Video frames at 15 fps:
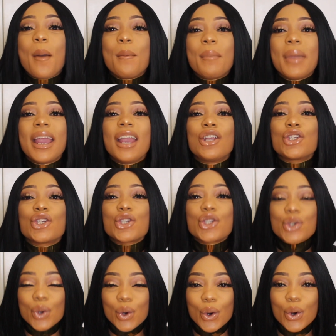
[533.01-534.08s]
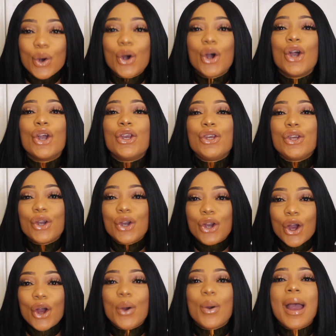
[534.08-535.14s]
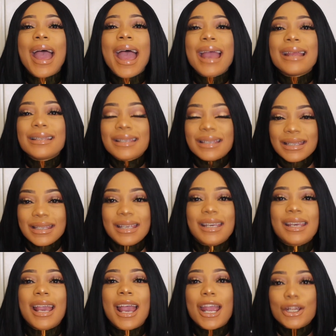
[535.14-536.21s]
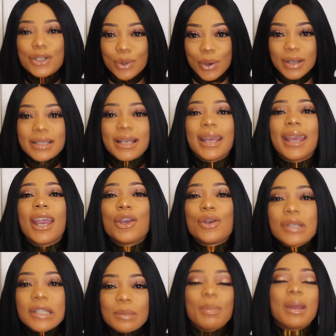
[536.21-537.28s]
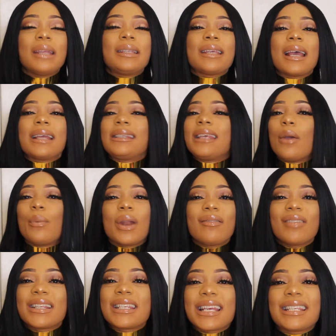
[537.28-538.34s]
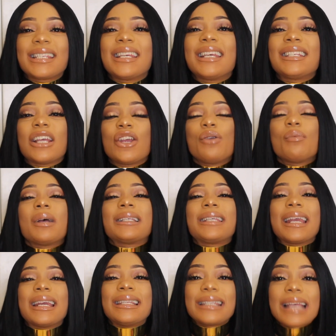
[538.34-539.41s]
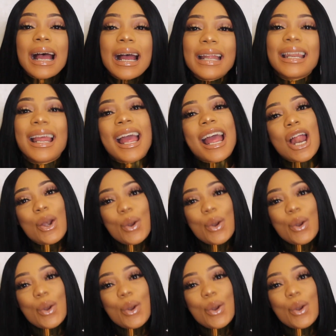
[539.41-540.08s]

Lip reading: Make sure you go and see a doctor. Get your smear test, get whatever test it is that you must get done.